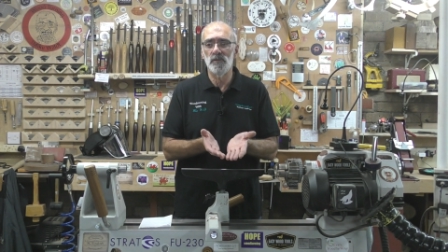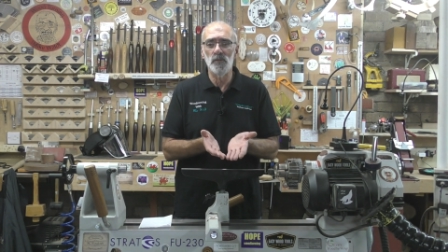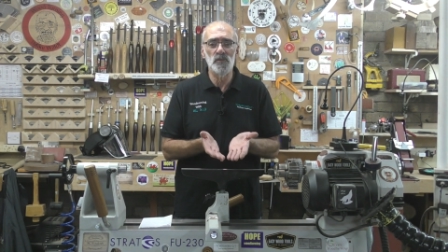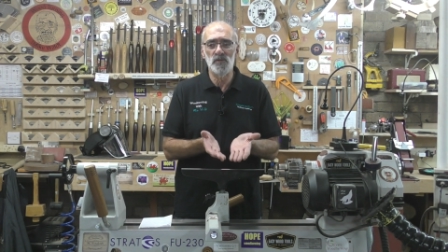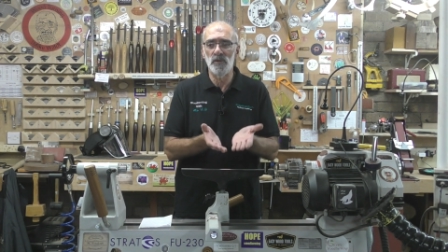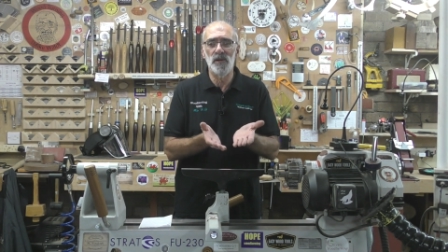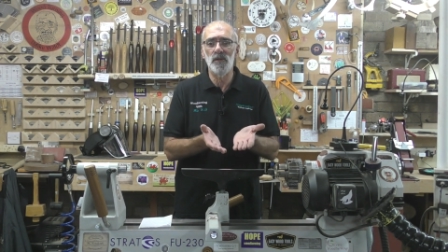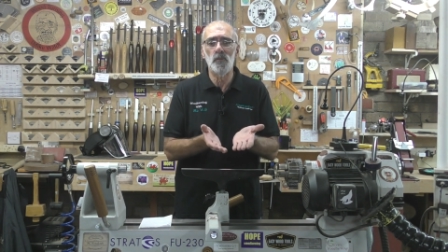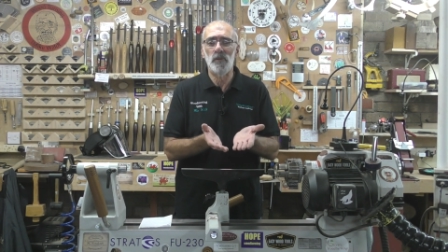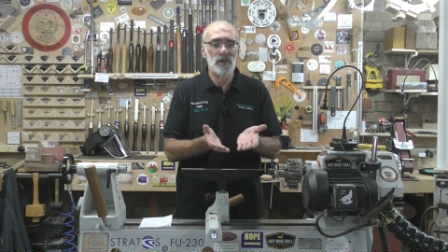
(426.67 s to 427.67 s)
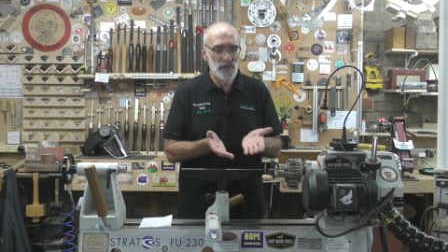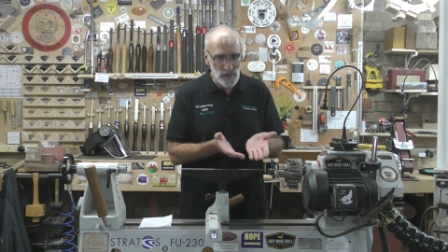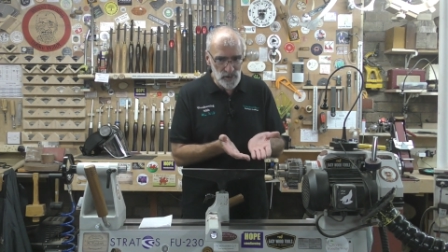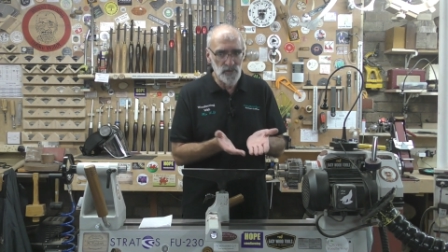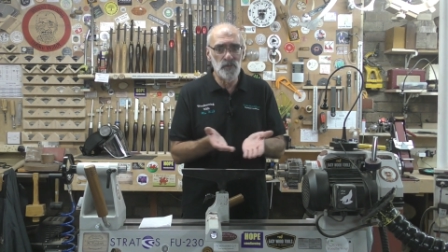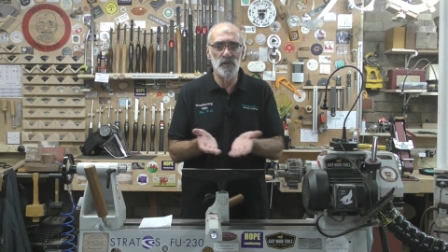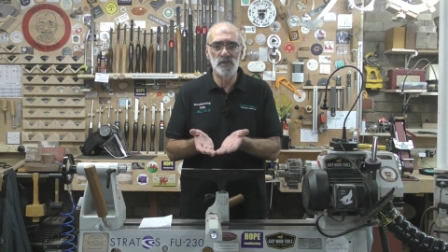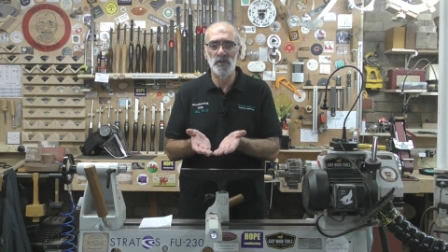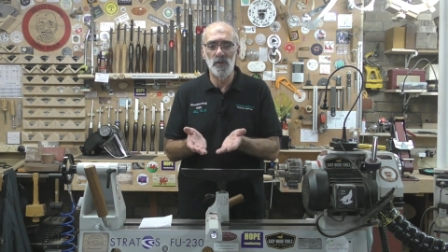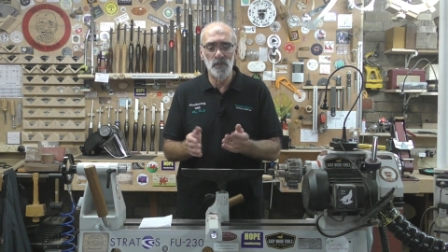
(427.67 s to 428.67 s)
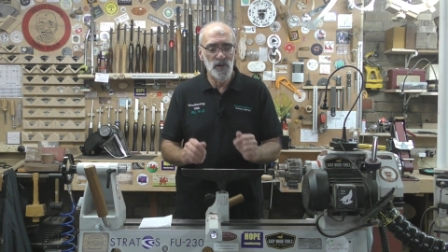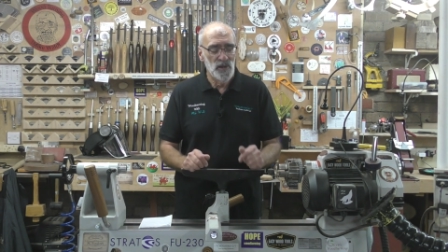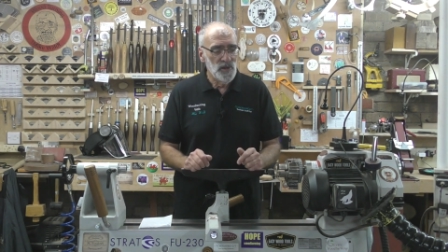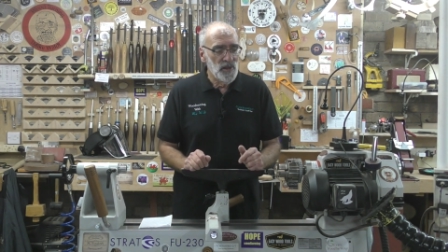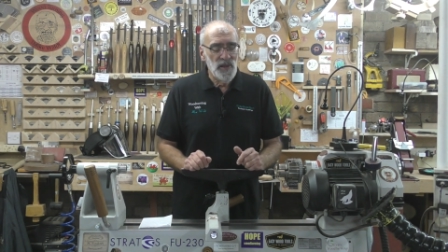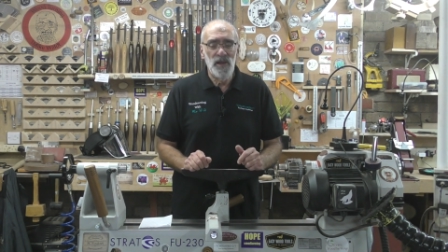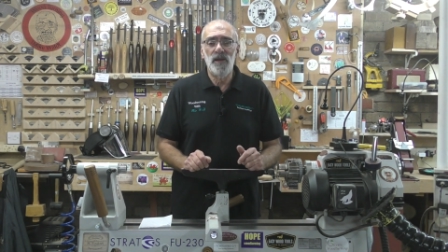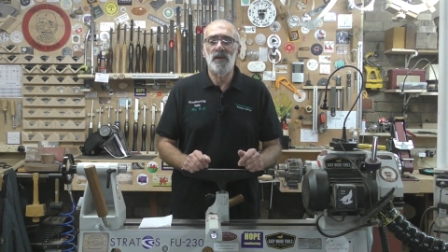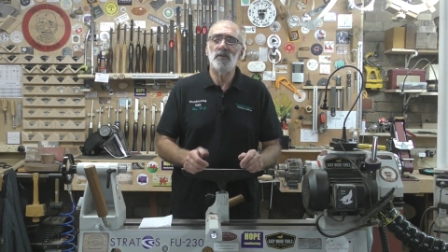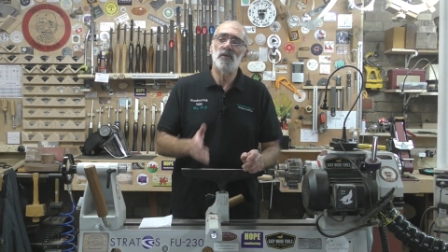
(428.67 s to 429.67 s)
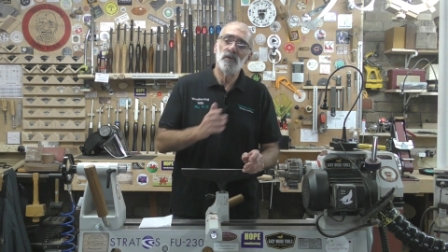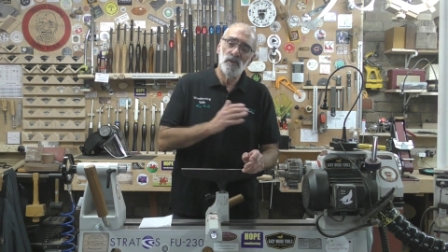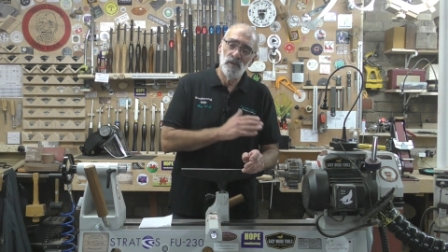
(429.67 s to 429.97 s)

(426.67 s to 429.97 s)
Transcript: Don't try and help it. Let it do its job. And